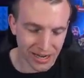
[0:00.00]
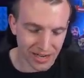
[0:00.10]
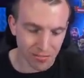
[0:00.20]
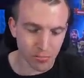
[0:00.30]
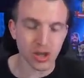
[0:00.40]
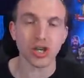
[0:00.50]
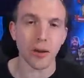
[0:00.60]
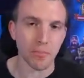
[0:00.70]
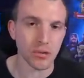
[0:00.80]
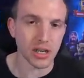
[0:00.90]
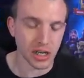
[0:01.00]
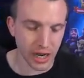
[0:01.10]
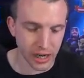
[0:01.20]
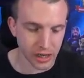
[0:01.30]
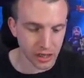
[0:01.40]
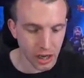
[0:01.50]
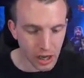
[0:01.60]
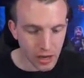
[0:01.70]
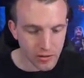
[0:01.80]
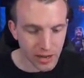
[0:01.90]
It is much appreciated.
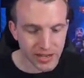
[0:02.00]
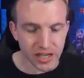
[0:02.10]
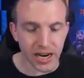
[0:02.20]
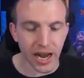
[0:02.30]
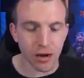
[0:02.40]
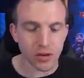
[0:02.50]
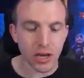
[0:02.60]
So let's check out